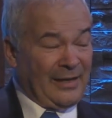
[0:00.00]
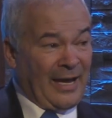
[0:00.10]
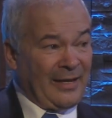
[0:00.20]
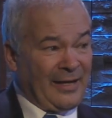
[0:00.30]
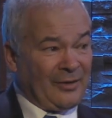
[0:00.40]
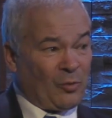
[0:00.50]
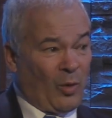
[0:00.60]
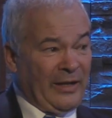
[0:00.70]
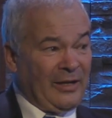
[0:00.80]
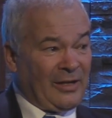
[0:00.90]
And now you got
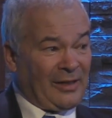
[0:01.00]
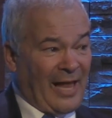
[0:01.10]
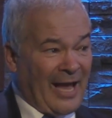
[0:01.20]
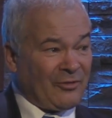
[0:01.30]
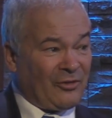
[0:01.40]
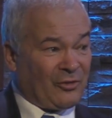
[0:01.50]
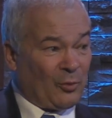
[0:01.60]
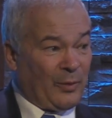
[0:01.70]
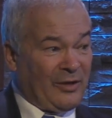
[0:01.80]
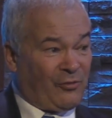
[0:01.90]
20 classes a week